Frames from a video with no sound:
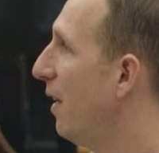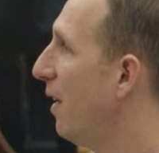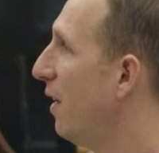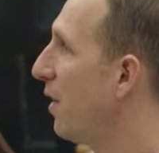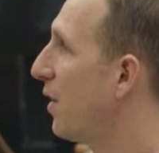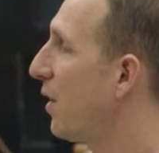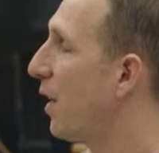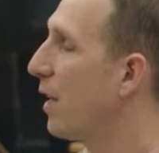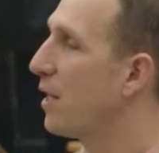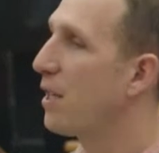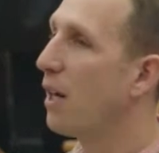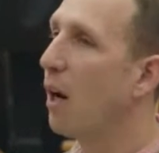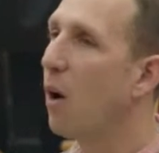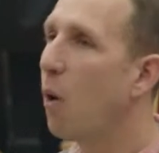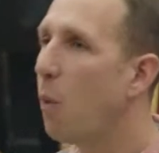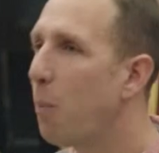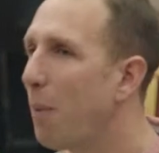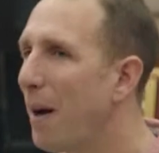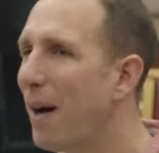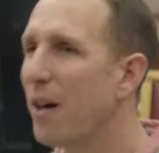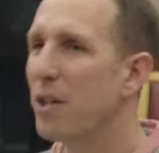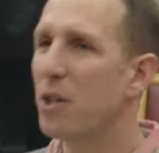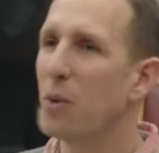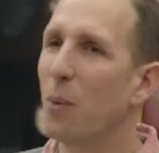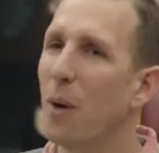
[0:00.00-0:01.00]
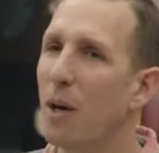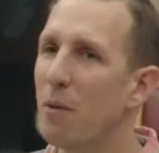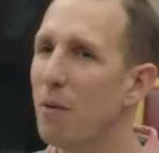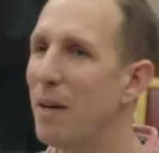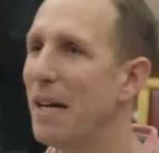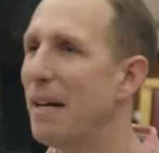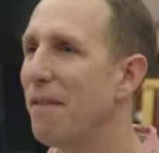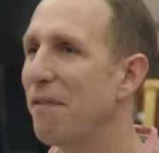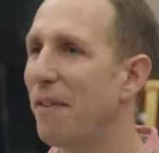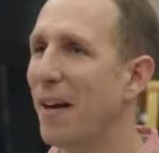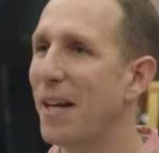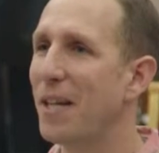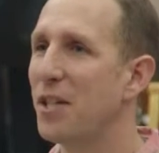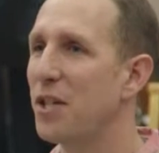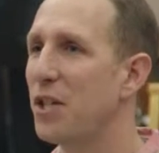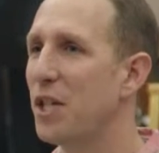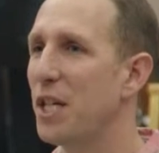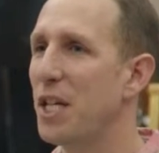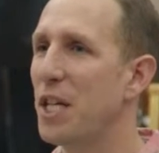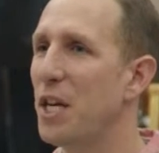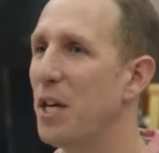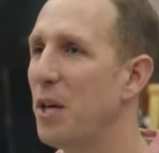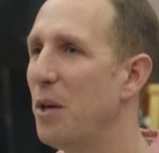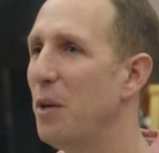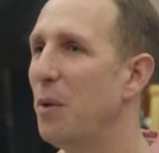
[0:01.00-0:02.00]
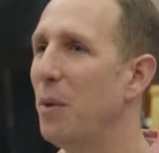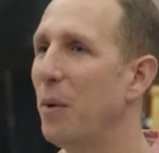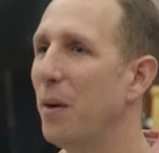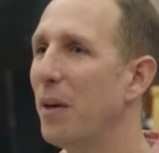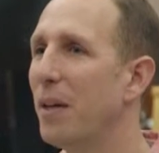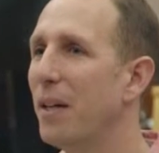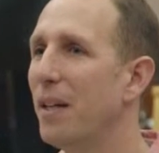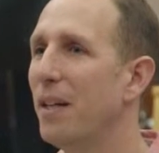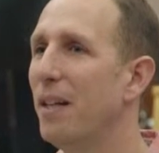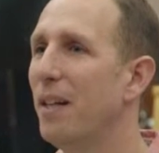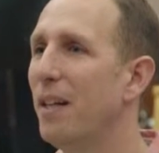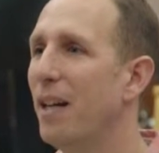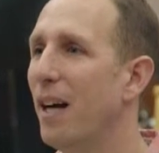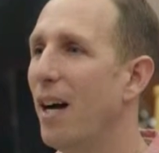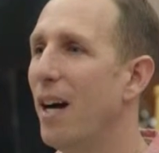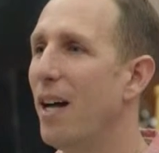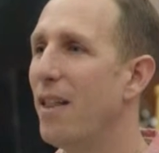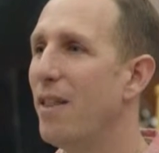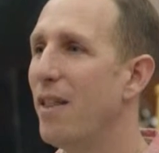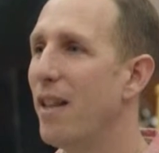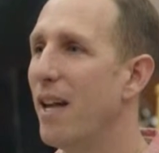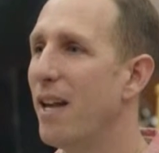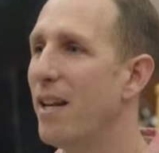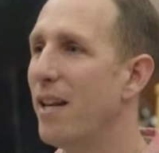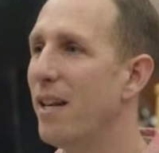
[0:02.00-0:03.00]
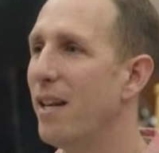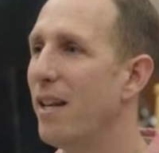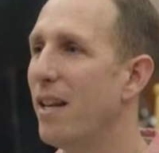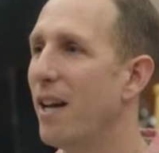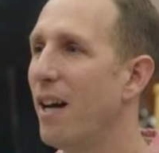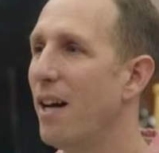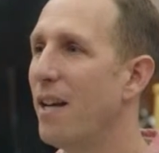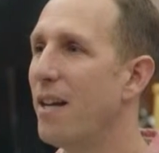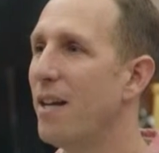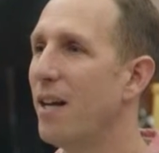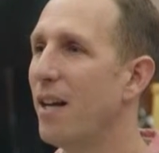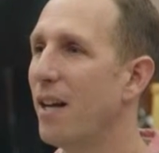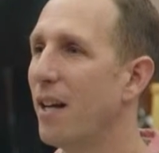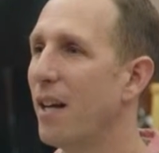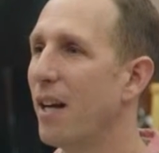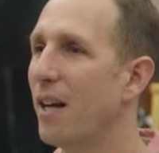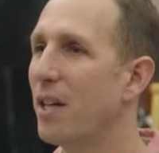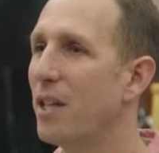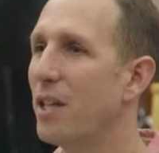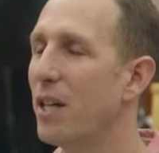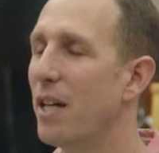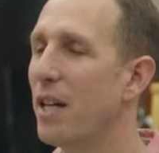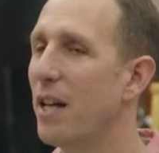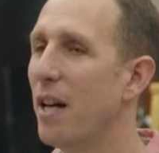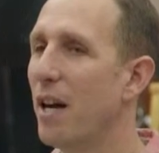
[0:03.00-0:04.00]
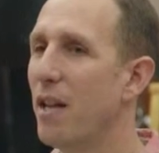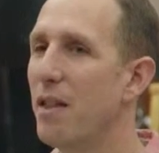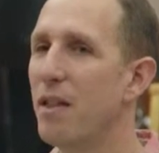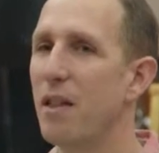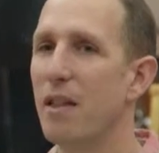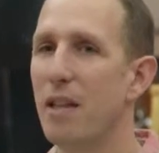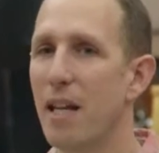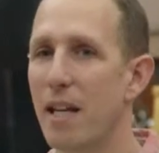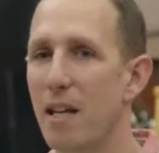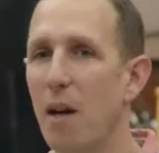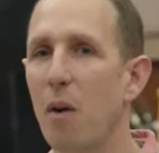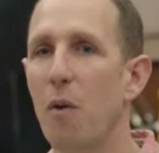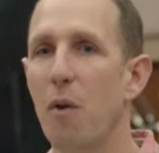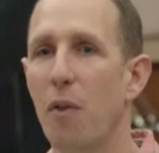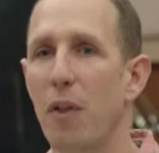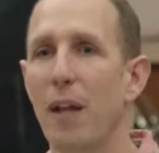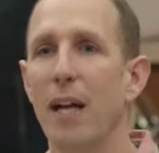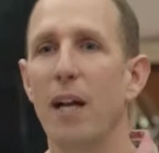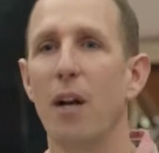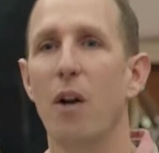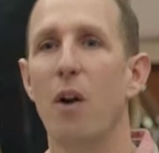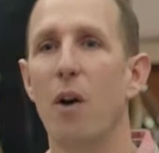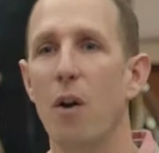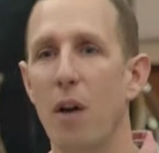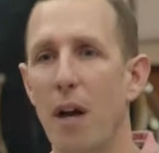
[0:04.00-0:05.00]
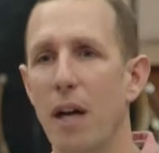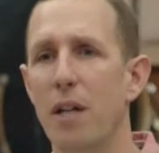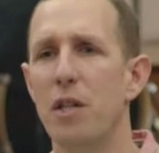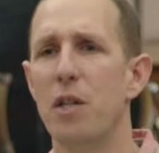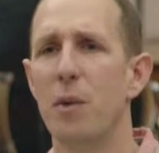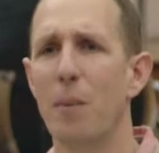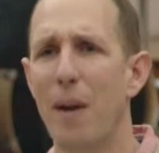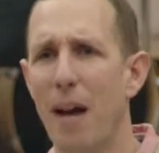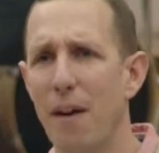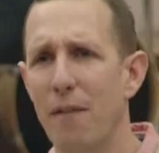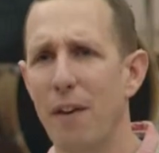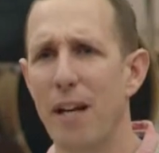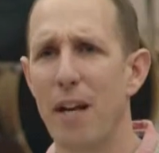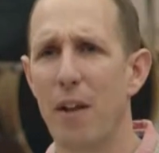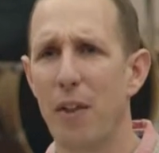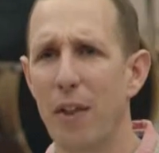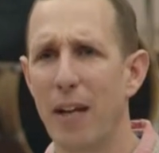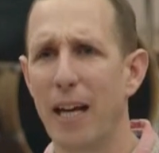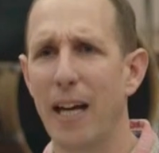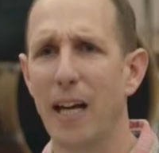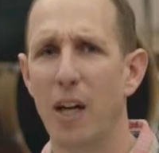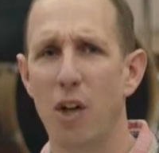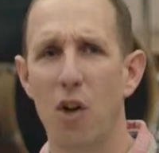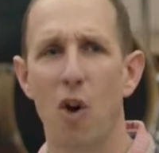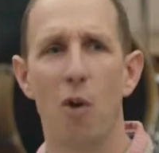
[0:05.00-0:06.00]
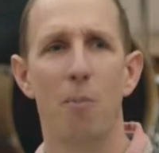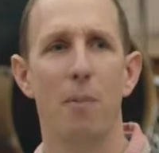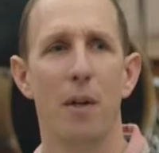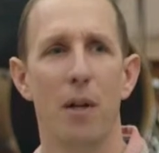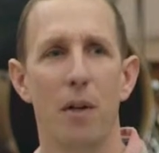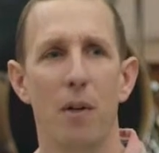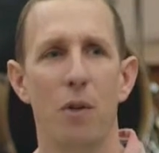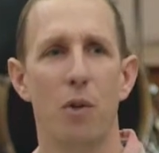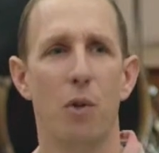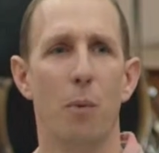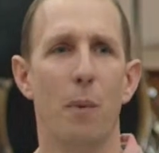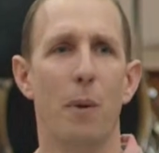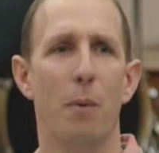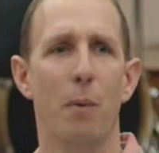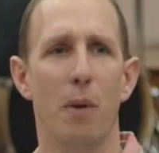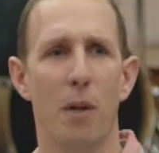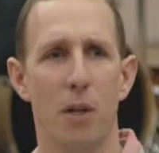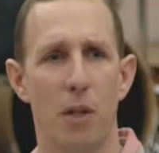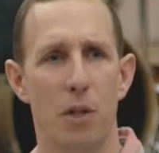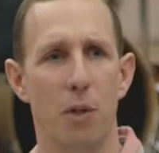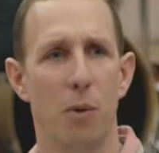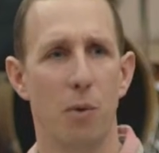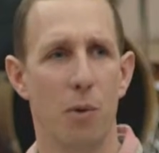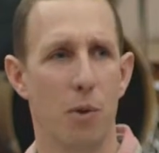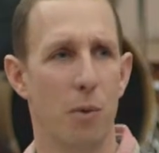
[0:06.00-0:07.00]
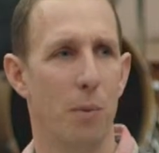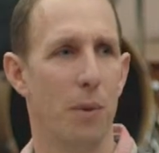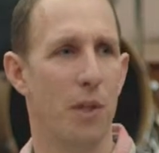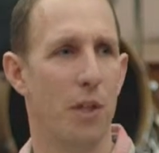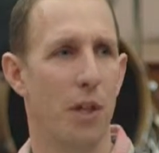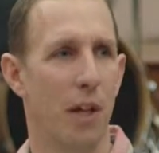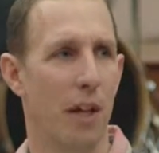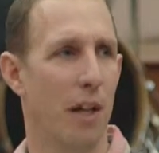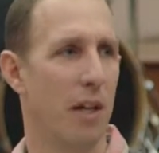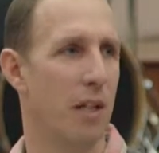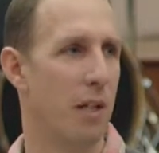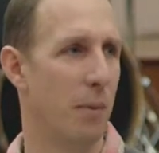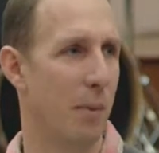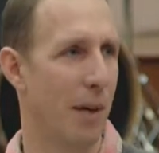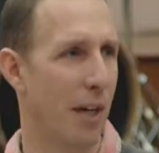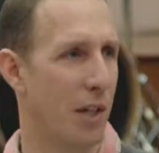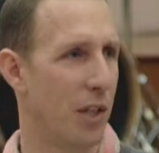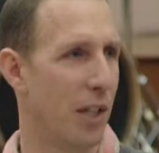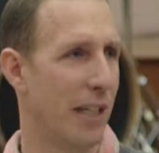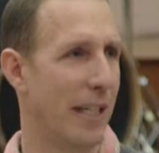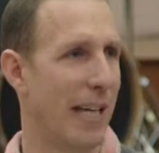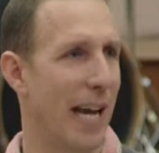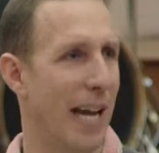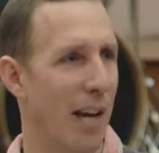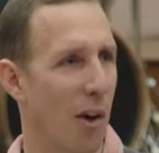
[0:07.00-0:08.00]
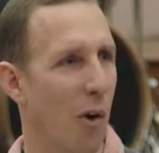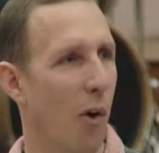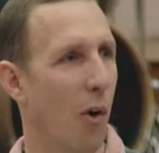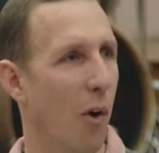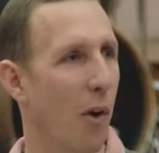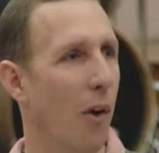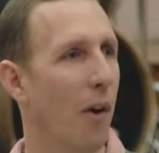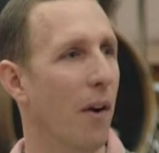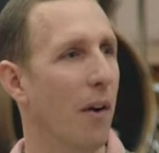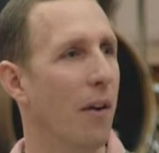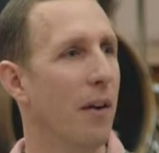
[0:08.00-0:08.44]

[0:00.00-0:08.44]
So they say, oh, but do I really fancy you? And they don't think a lot like, do we have anything in common? Do we want to talk to each other? Do we actually get on?